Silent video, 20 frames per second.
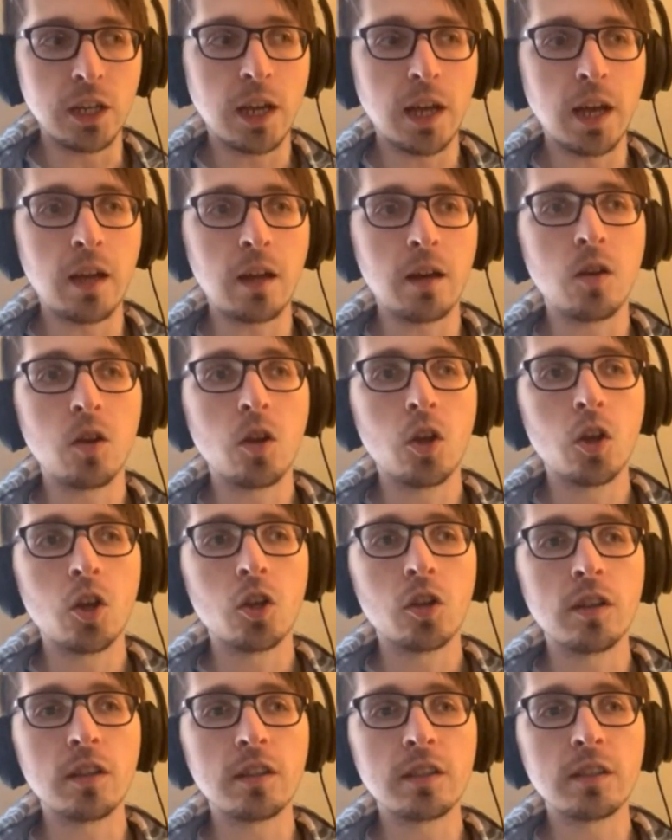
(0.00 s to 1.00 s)
And
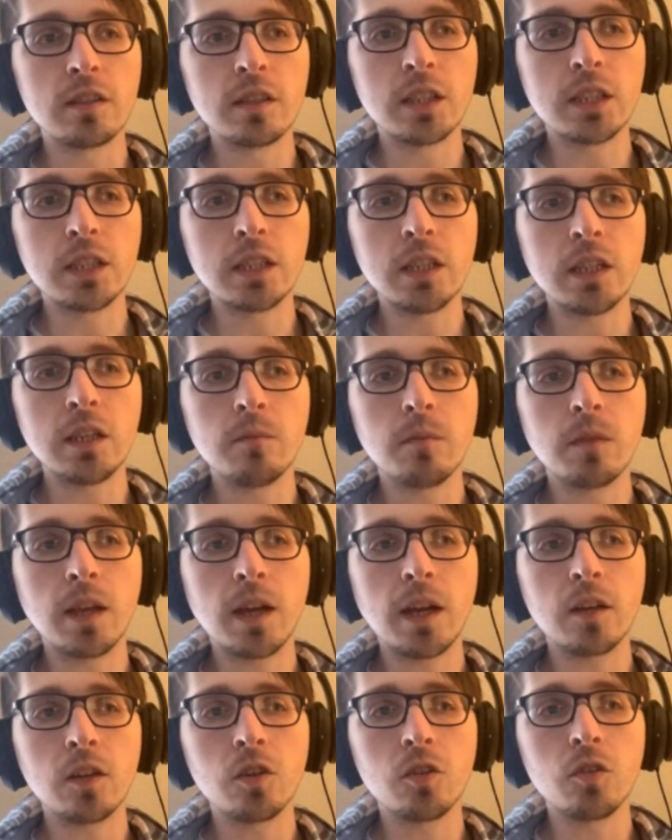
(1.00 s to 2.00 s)
this is a team
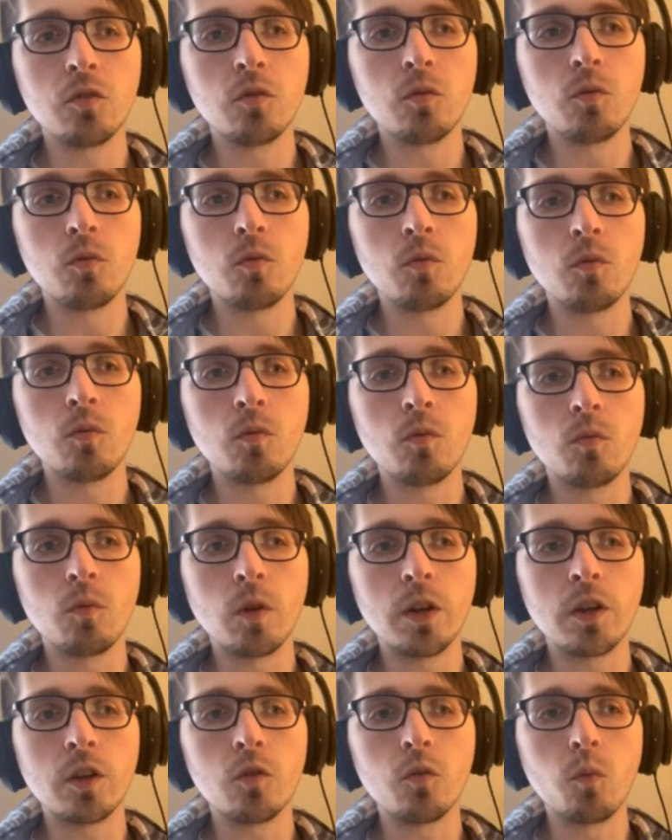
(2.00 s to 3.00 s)
that
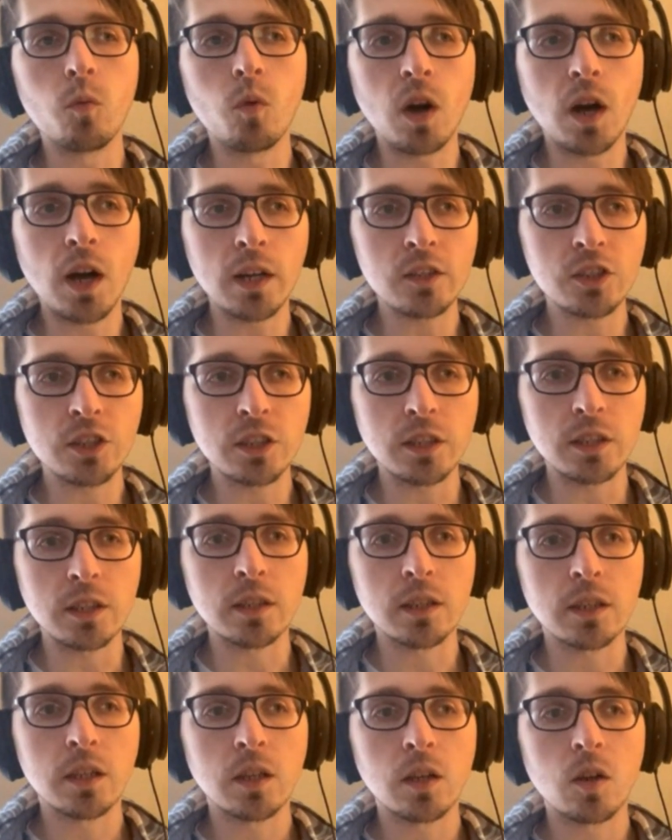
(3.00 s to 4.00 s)
when you watch
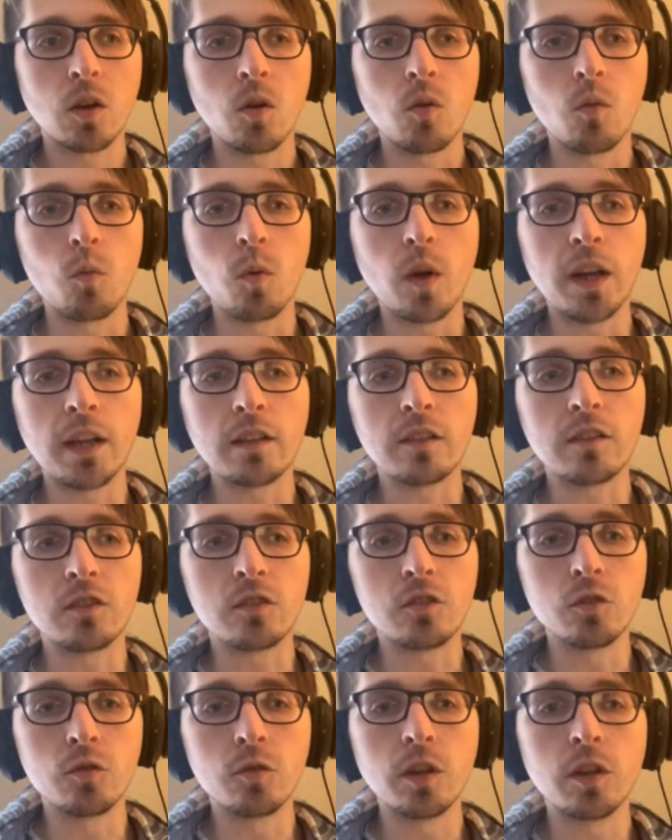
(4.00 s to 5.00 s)
it, when it's
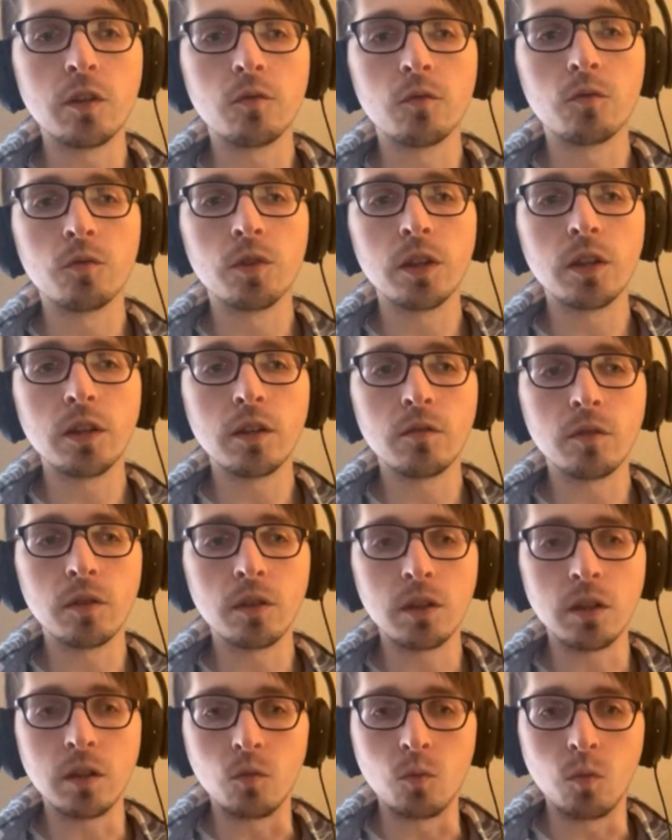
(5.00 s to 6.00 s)
doing really,
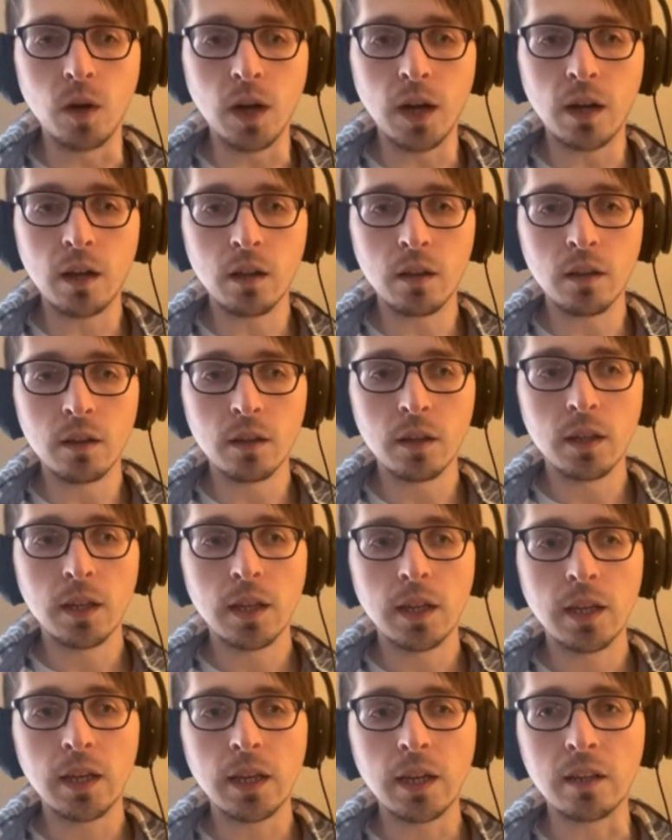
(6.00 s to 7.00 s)
really well,
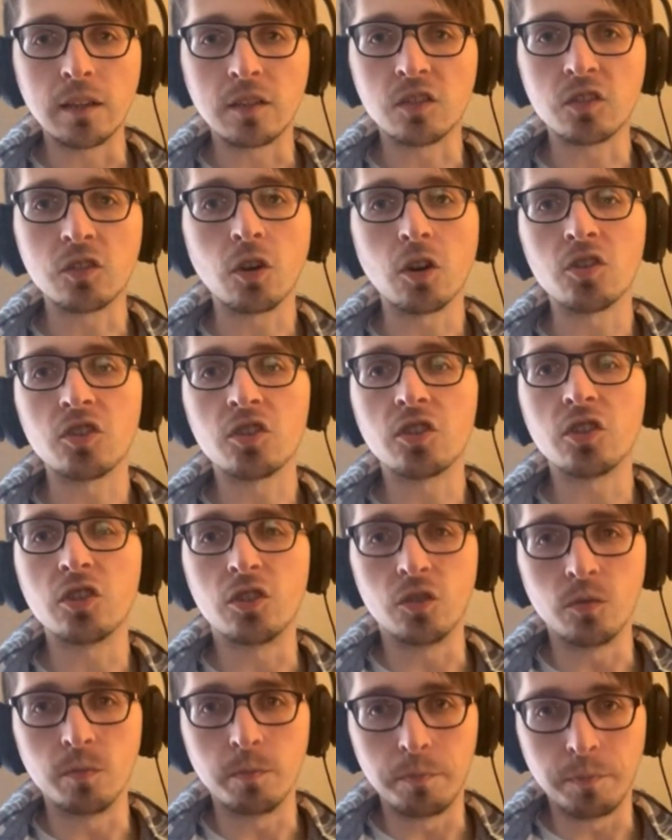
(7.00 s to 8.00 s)
it starts to
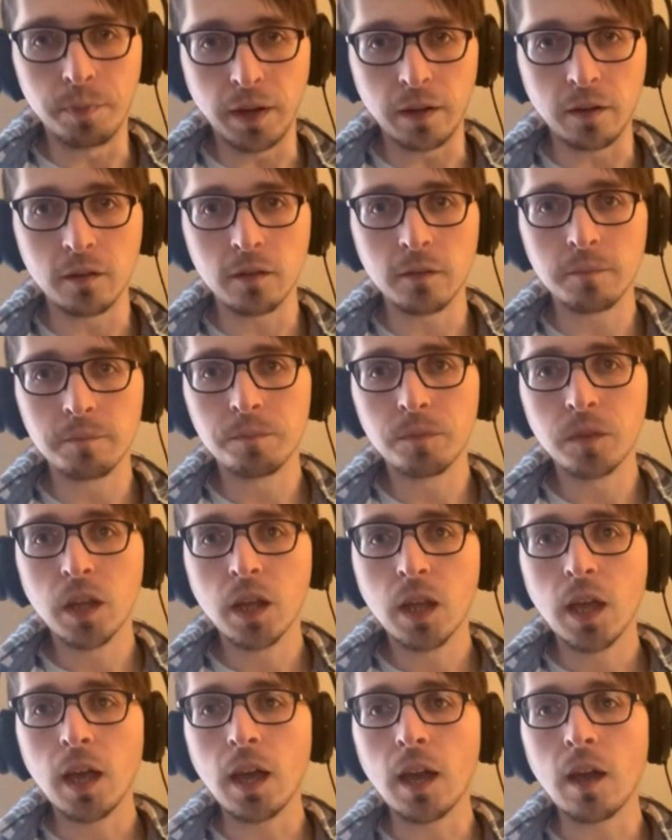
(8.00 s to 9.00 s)
do better.
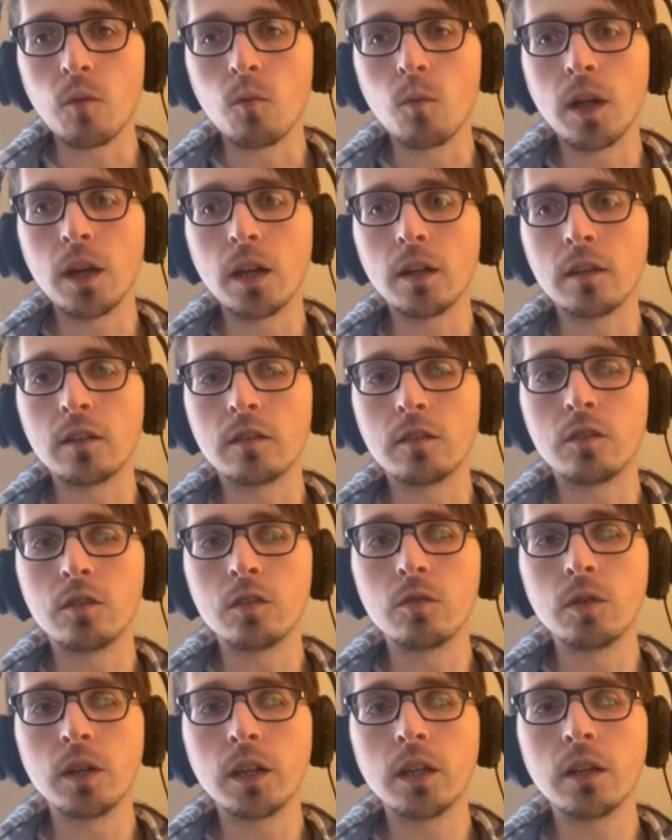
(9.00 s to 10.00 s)
And when it's
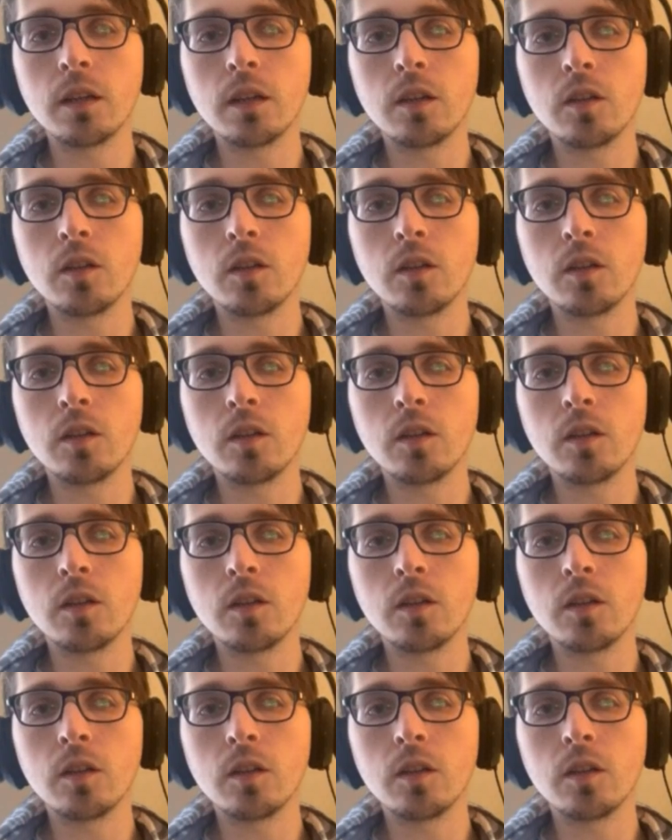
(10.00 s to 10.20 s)
doing,